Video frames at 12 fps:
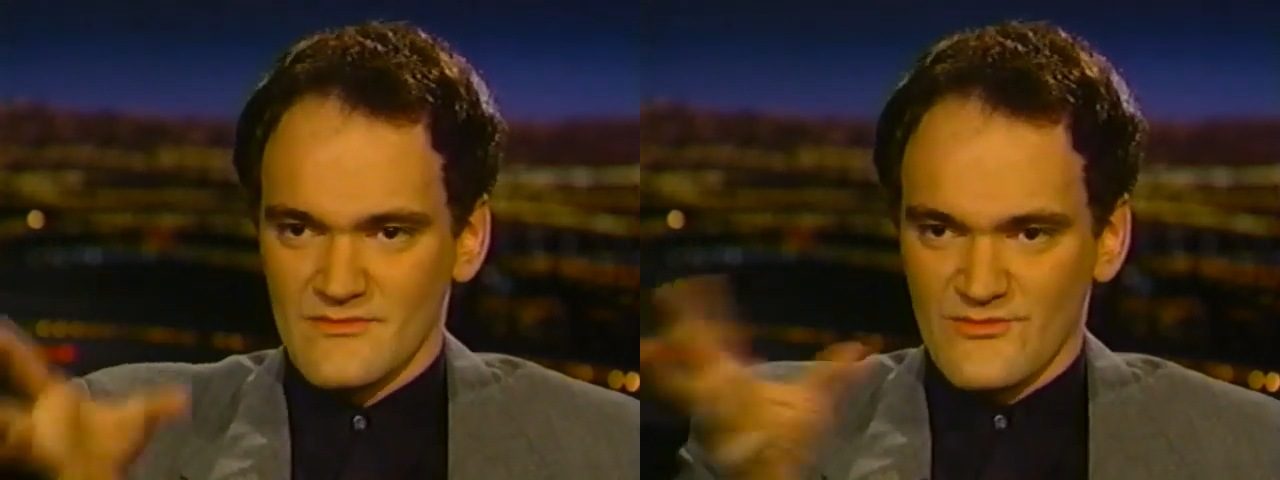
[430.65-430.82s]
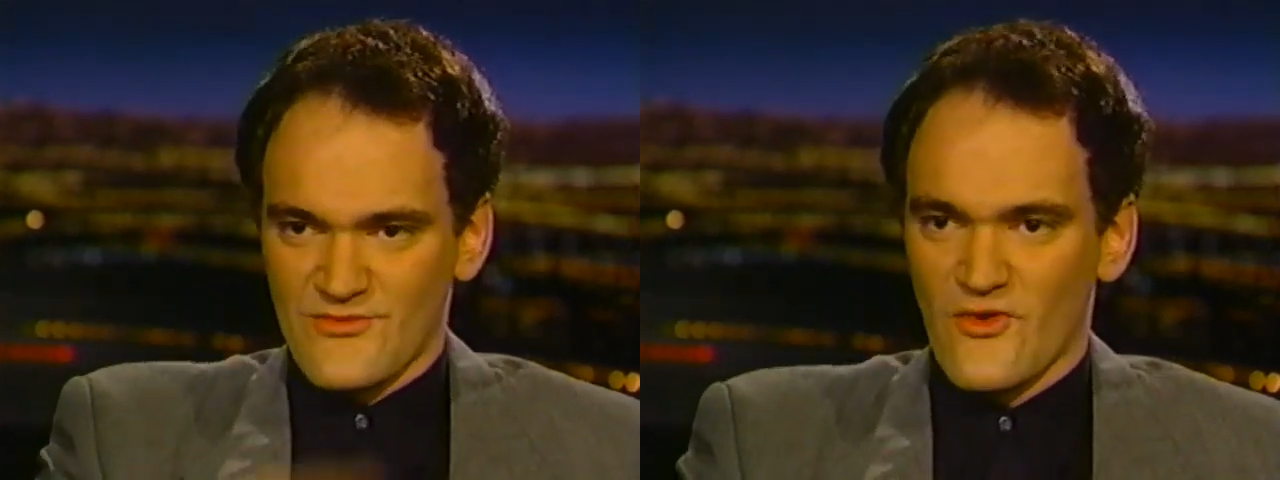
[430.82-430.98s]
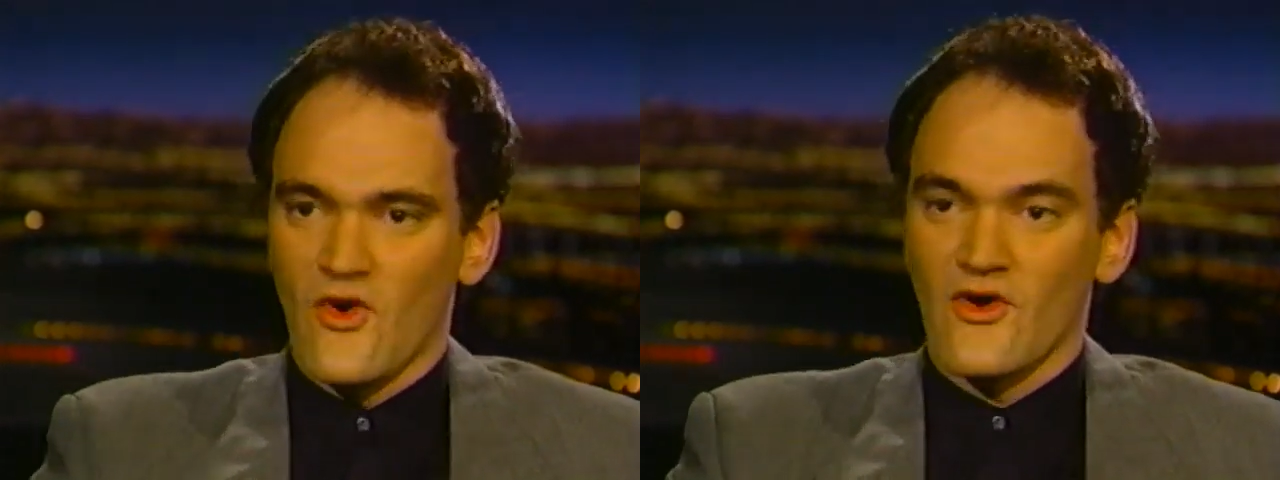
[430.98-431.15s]

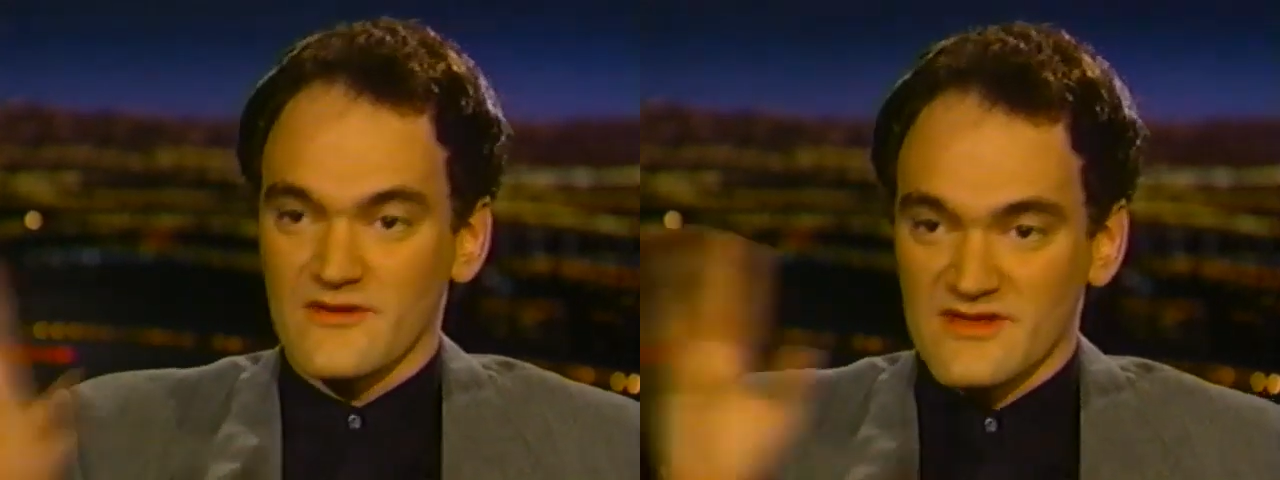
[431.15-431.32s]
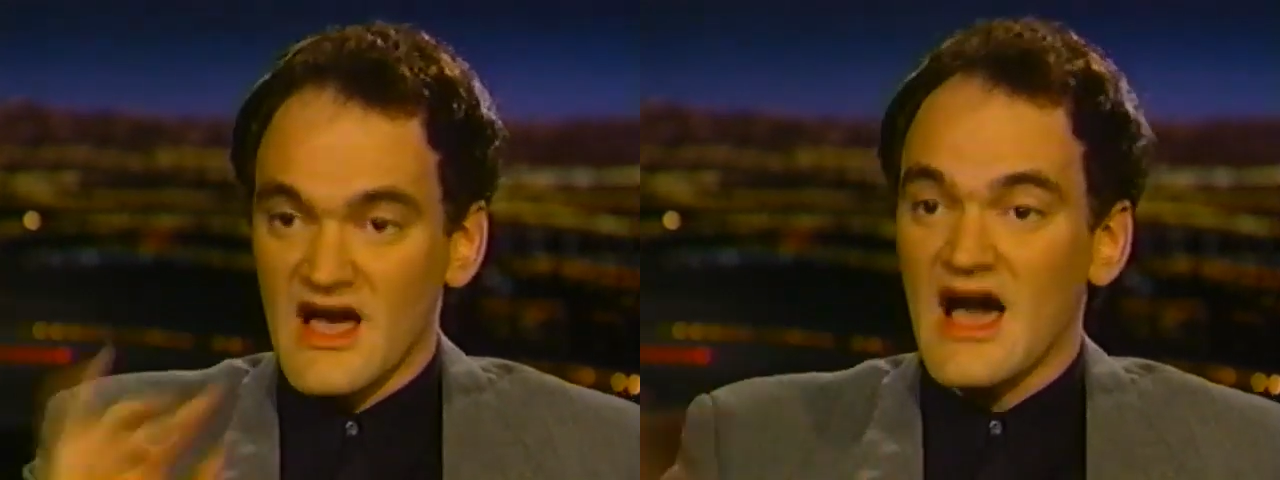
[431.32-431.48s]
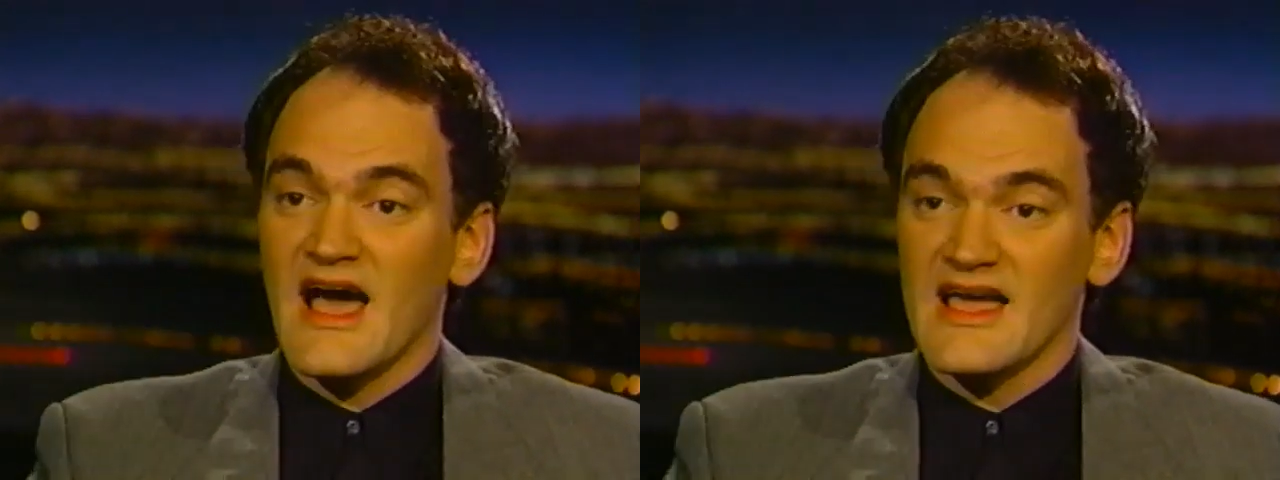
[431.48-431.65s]
for
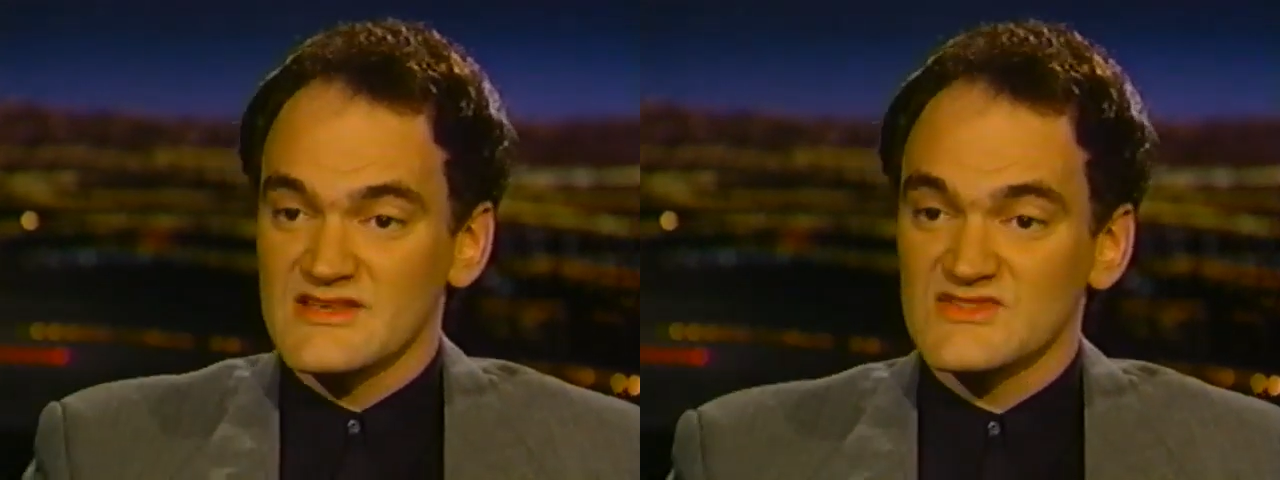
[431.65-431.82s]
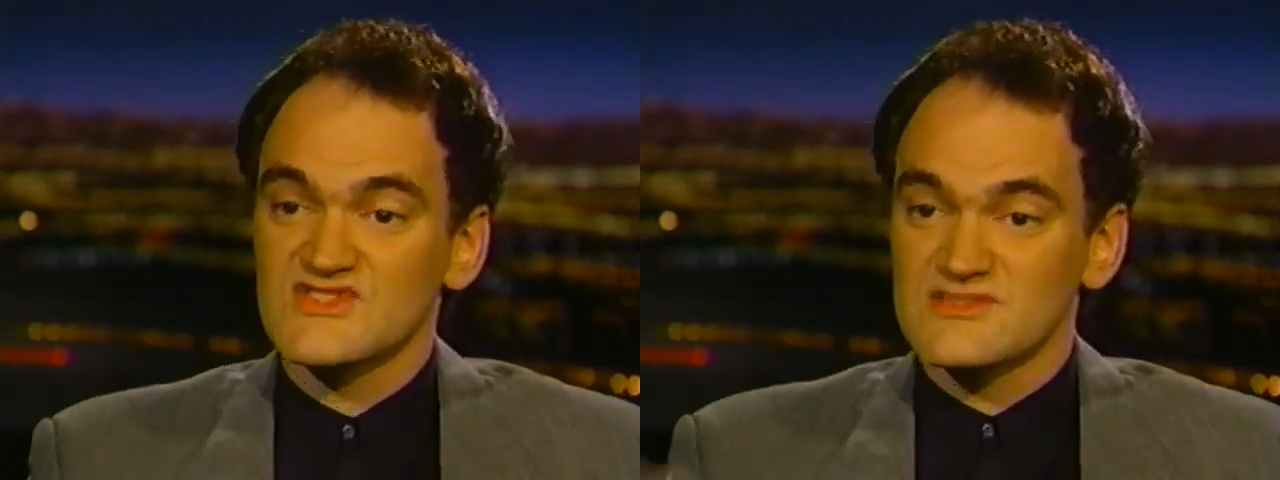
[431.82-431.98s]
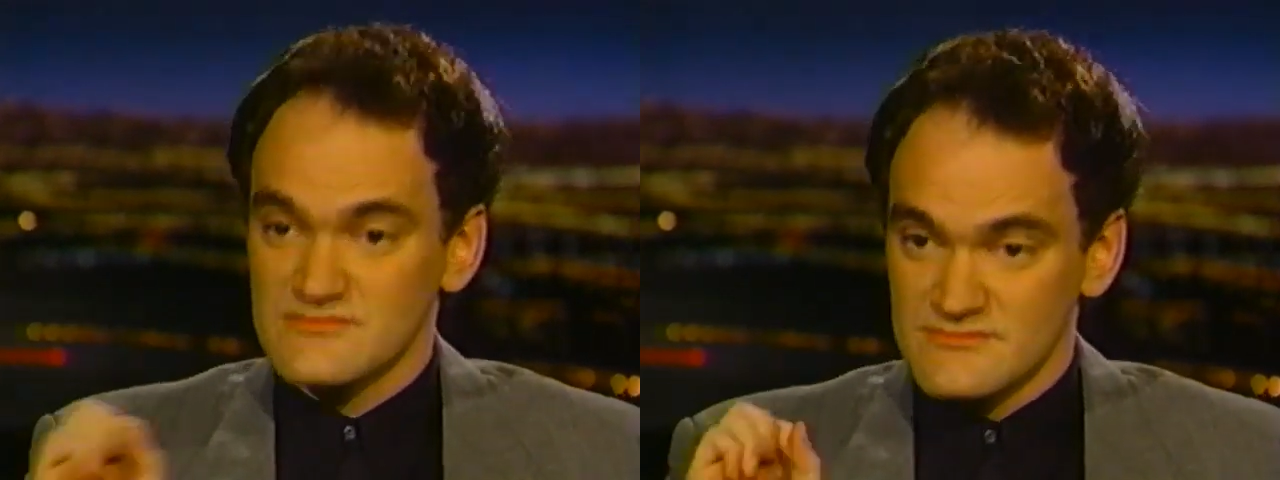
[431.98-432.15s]

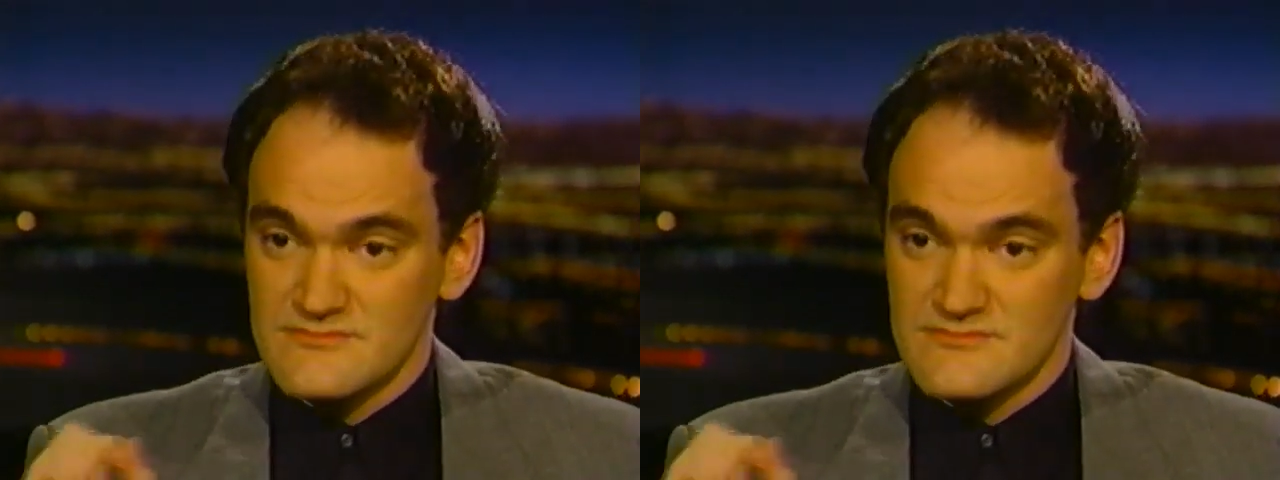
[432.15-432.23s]
guys